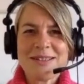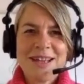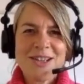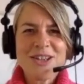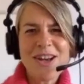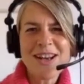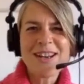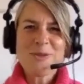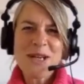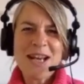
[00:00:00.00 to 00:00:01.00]

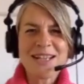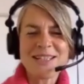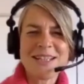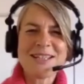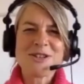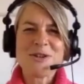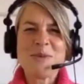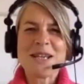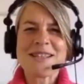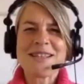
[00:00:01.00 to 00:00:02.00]
And we like to sort of
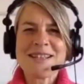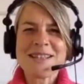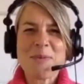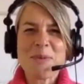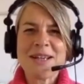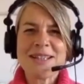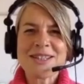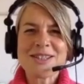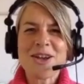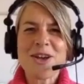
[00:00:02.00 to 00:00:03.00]
mix things up.
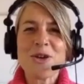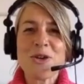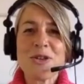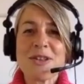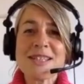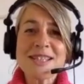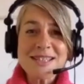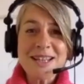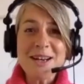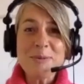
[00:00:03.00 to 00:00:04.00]
So this is
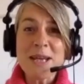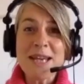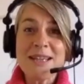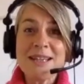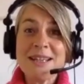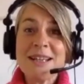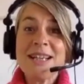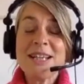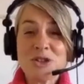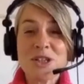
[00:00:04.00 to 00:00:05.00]
going to be
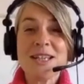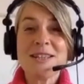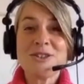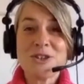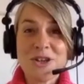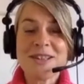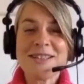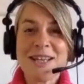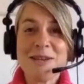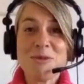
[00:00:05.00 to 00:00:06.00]
literally turning the
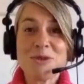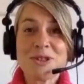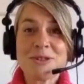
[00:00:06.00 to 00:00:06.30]
tables.